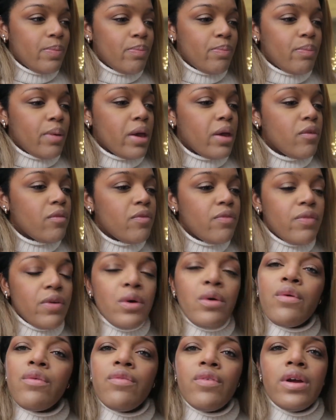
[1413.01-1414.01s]
but
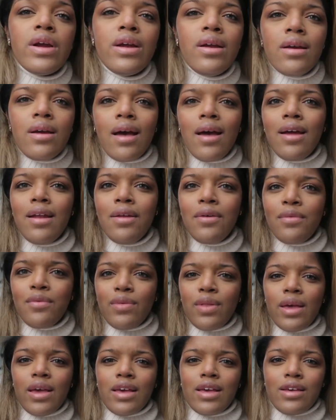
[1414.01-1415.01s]
feel free to kind of
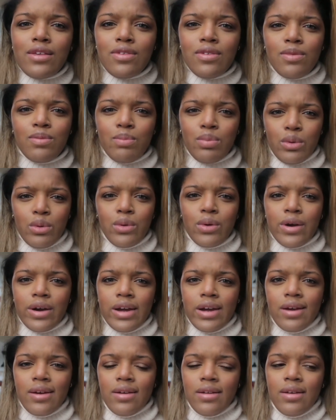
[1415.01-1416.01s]
like explore
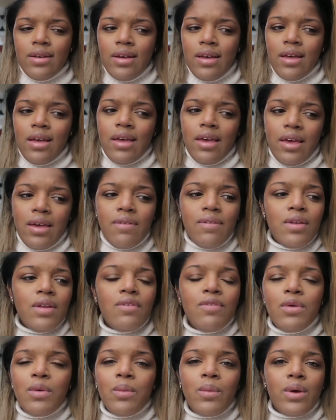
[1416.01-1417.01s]
it, even
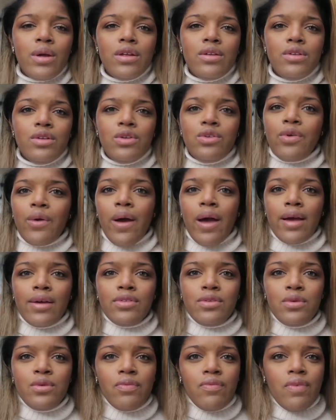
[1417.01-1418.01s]
if you want to try
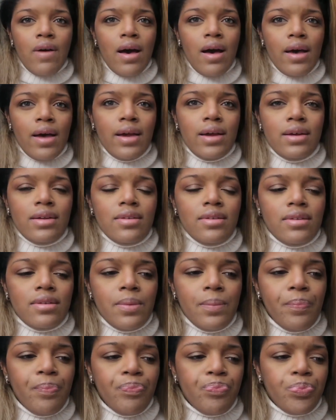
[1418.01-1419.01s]
to find
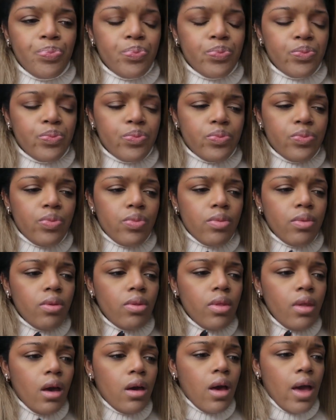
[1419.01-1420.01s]

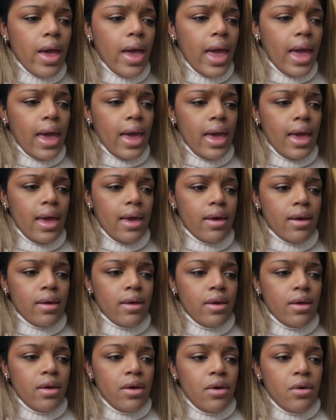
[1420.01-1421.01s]
a
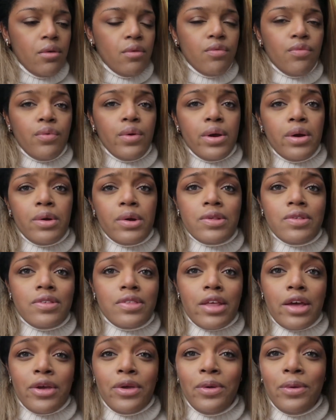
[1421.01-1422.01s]
fragrance
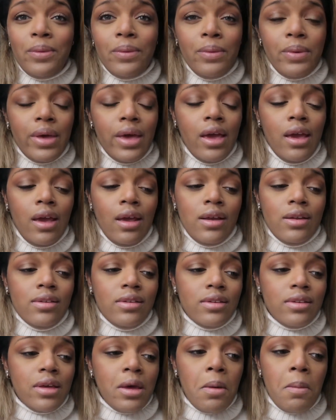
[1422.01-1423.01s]
that you
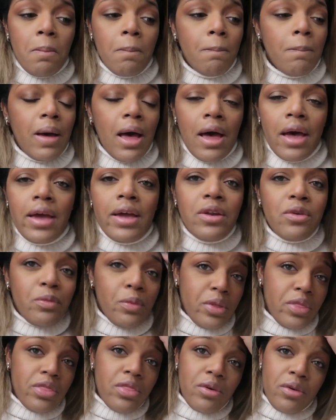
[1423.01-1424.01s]
can combine
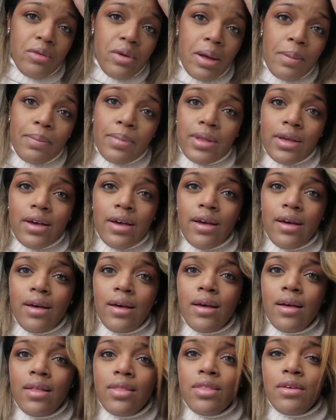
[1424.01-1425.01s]
with the
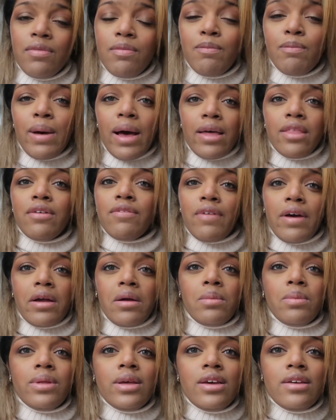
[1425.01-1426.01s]
Replica, the, by the
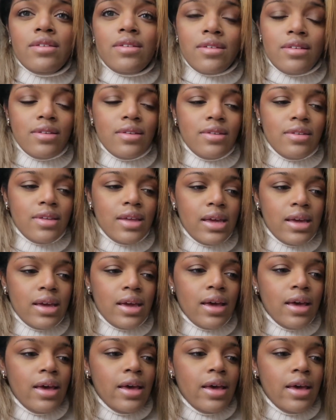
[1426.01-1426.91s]
Fireplace, and see